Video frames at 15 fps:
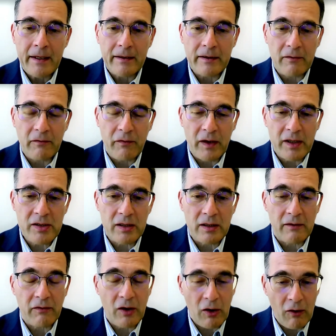the function
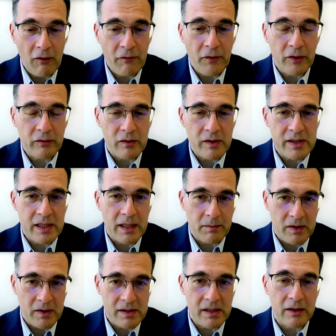of cone photoreceptors,